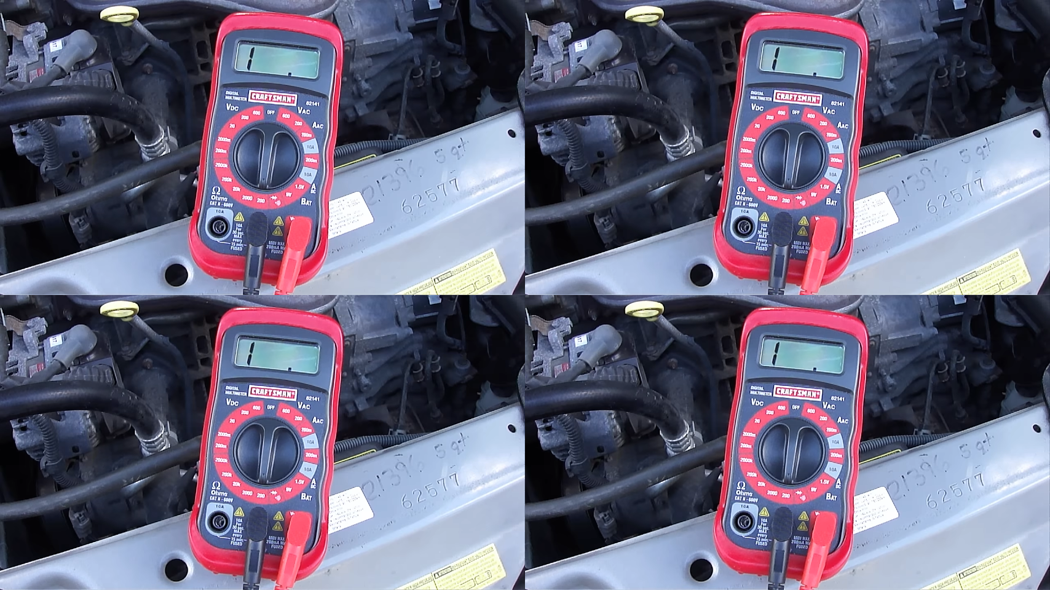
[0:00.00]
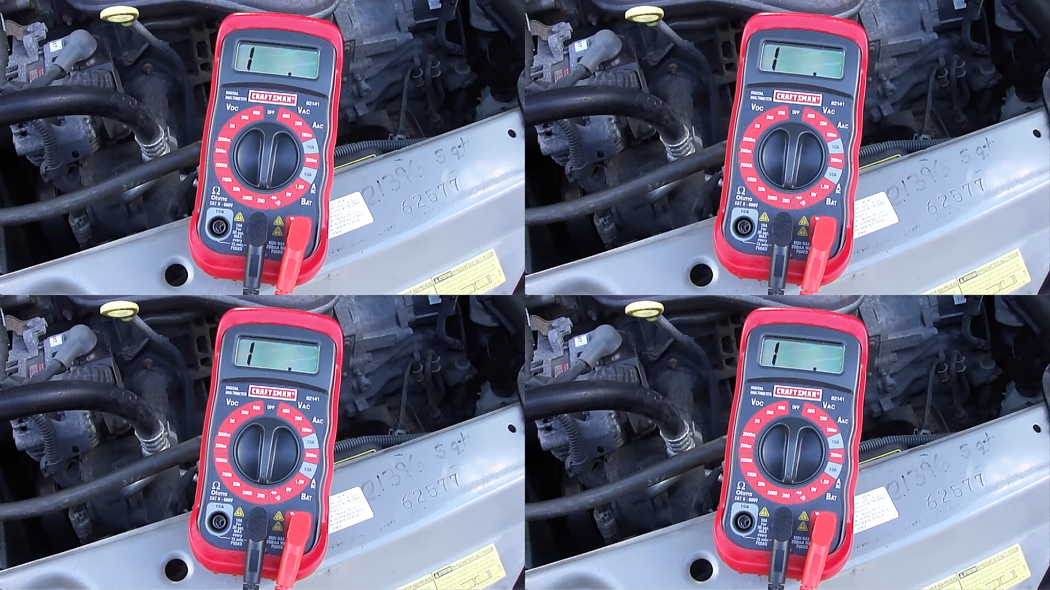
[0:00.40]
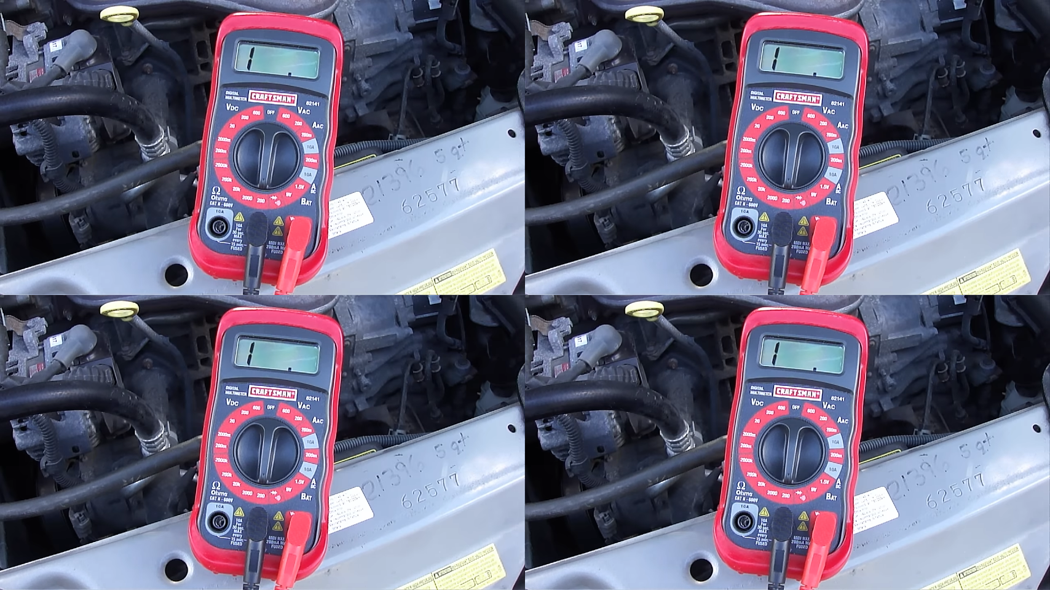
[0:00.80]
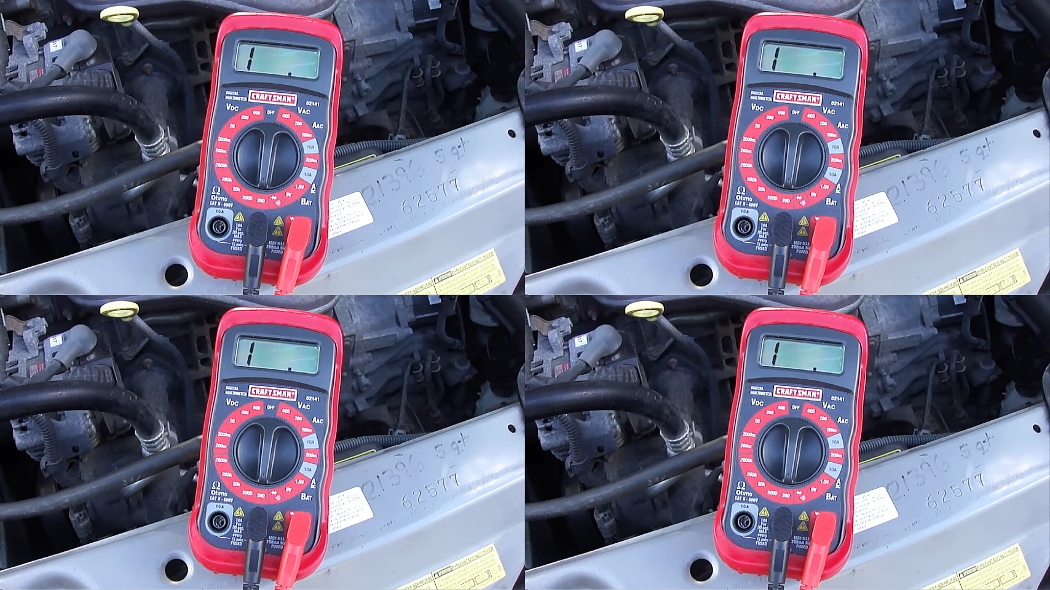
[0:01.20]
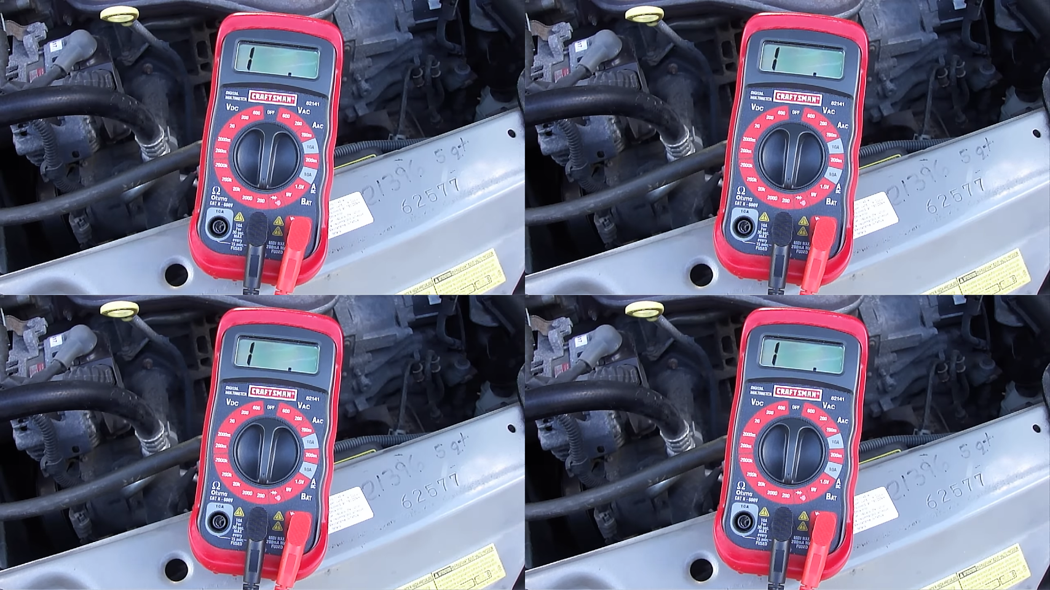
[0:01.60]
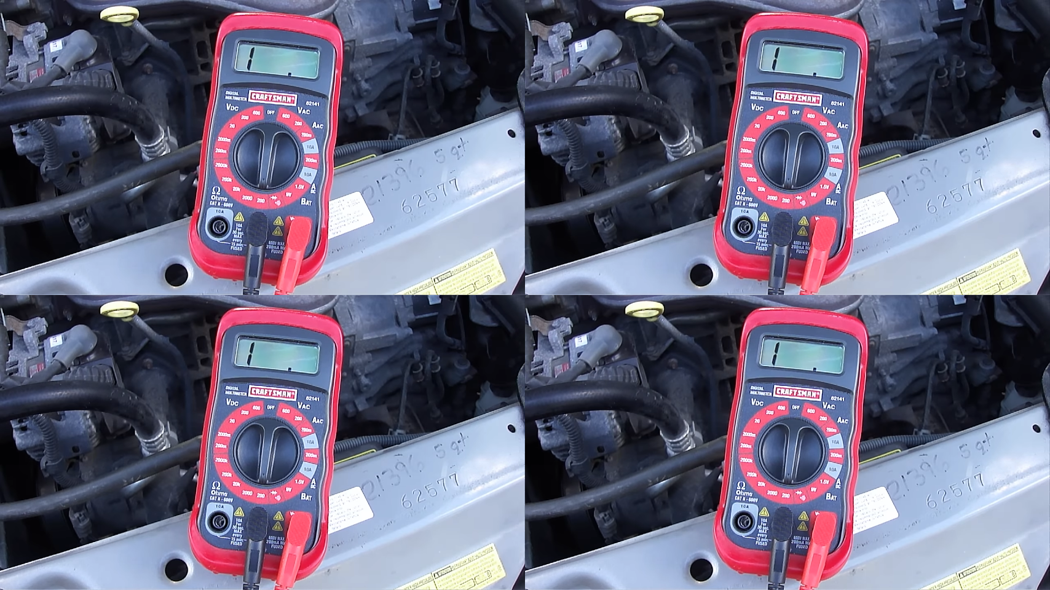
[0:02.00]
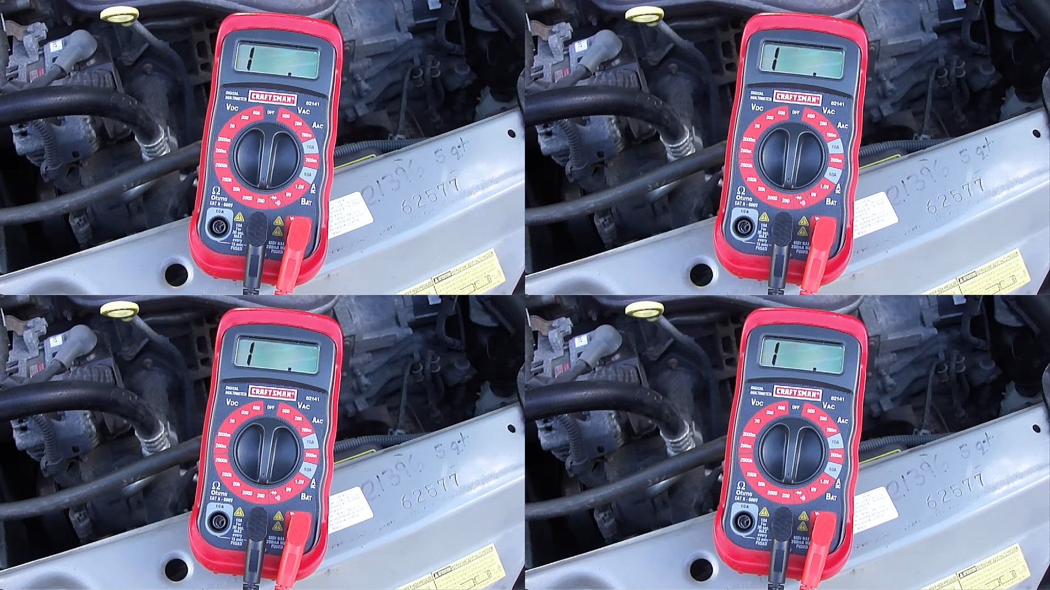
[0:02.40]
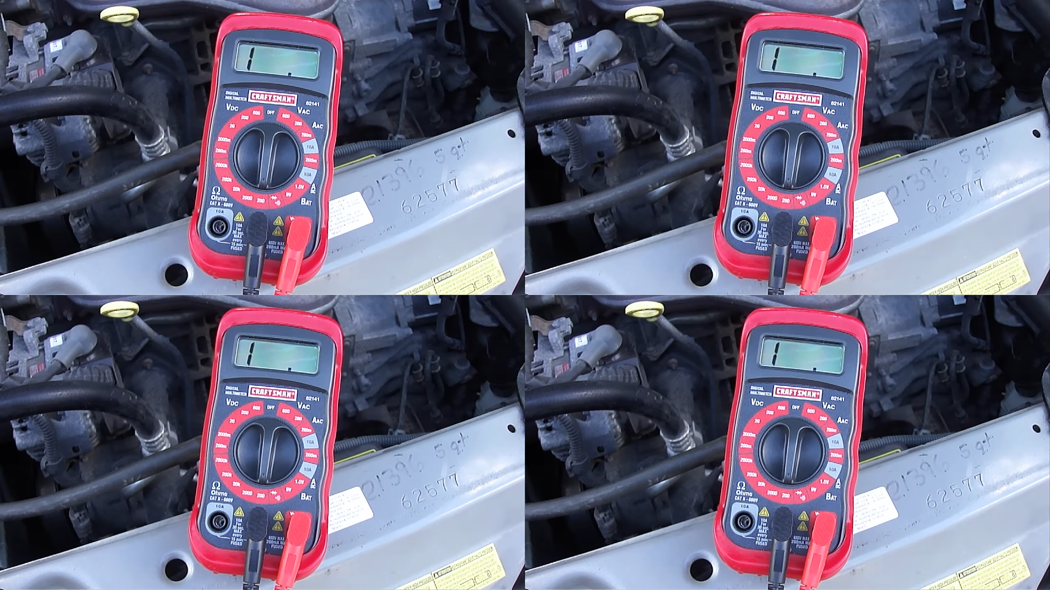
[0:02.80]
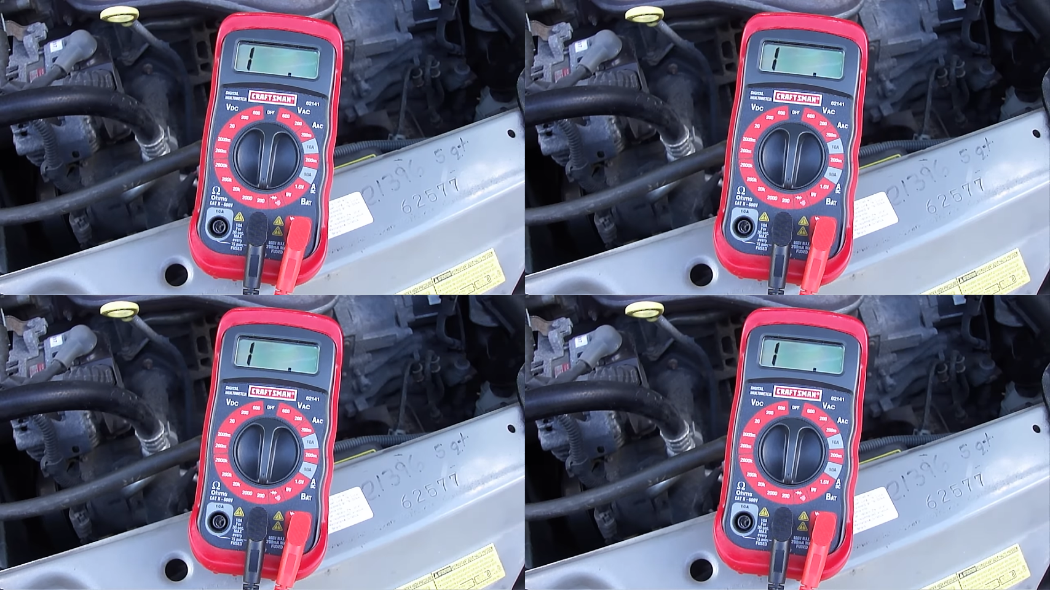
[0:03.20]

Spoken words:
[unreadable: no face in view]